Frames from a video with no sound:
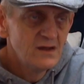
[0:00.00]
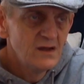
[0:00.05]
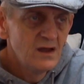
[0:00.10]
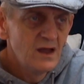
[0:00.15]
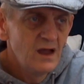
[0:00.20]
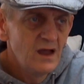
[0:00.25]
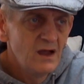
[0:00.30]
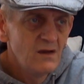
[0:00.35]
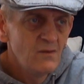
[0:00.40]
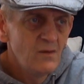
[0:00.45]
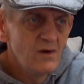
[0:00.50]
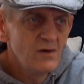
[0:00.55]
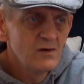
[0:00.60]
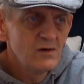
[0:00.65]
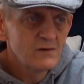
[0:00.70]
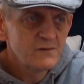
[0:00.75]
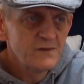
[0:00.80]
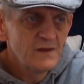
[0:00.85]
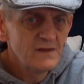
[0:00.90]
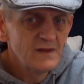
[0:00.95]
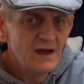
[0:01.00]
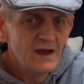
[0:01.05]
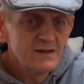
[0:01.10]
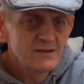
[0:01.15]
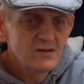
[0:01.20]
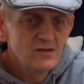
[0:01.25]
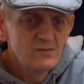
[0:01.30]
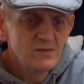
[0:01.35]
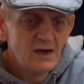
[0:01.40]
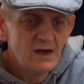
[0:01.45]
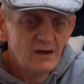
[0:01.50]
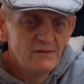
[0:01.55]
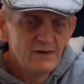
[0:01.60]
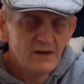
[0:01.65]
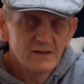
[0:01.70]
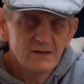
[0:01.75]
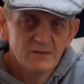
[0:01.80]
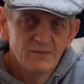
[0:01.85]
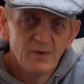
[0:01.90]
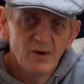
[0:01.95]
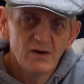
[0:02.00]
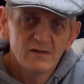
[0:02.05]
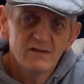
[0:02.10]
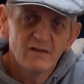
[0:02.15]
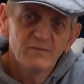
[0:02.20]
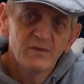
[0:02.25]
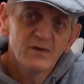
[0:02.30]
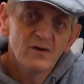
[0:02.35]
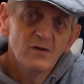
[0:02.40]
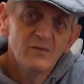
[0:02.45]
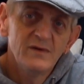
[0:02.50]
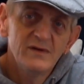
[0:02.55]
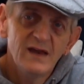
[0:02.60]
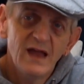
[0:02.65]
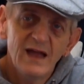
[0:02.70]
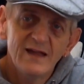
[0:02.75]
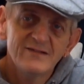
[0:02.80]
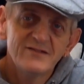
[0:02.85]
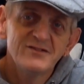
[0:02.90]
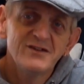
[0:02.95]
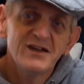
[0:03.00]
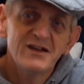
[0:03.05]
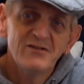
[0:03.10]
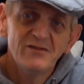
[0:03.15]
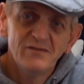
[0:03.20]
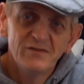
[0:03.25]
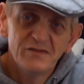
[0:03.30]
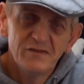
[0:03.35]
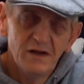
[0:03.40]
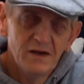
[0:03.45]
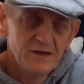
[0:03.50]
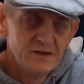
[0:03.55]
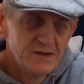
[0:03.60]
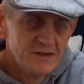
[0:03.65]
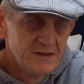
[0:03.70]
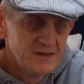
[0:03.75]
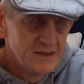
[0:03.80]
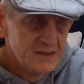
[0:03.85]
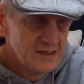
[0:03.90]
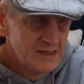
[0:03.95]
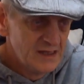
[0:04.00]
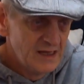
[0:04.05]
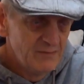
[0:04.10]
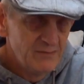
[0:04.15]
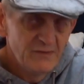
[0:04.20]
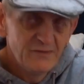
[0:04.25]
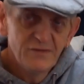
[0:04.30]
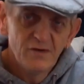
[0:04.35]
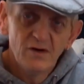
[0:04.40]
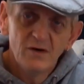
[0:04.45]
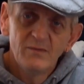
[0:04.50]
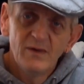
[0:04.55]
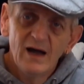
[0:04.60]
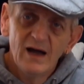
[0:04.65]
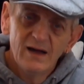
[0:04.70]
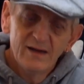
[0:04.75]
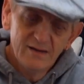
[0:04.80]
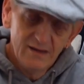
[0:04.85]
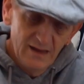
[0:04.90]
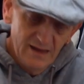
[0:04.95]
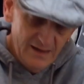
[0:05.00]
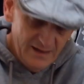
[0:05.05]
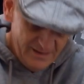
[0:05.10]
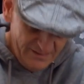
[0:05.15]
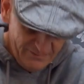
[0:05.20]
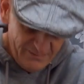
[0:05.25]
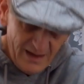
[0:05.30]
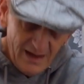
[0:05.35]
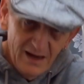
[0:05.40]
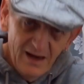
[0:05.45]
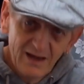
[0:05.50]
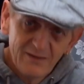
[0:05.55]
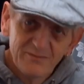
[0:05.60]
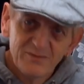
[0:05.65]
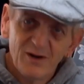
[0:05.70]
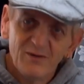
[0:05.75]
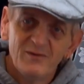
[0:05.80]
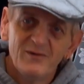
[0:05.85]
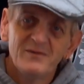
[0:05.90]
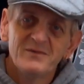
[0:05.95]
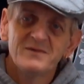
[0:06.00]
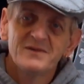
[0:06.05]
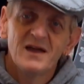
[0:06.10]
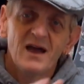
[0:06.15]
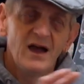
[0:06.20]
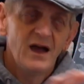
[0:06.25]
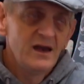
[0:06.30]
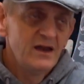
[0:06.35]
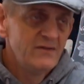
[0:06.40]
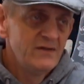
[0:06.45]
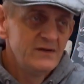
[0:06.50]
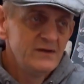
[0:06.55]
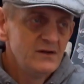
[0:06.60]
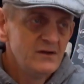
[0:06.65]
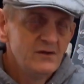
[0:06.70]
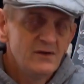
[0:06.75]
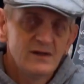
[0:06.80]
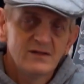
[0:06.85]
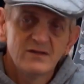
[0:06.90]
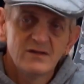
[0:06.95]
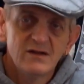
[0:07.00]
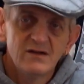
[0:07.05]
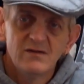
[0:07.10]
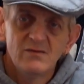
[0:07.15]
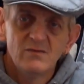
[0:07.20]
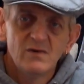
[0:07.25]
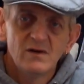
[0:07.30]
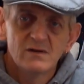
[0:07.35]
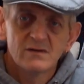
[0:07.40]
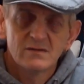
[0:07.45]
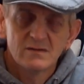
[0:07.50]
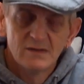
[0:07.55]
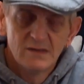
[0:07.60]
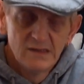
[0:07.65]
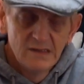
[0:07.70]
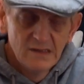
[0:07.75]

One good thing that has come out of it, I suppose, I've become an Ed Sheeran fan. And before my leg problems, I never knew who Ed Sheeran was.